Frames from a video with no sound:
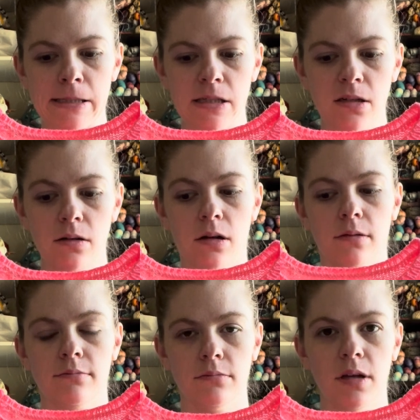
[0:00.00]
don't know,
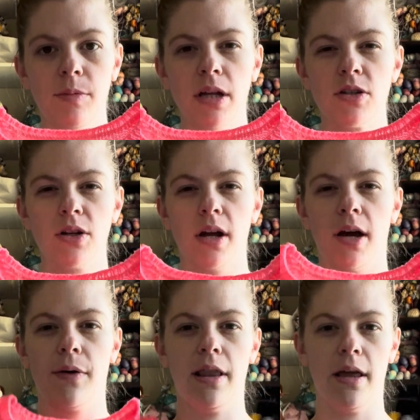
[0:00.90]
I'm not sure how
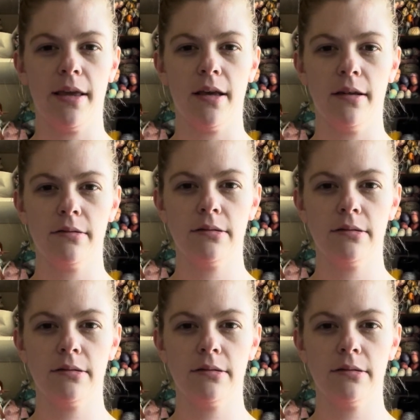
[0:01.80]
I like it.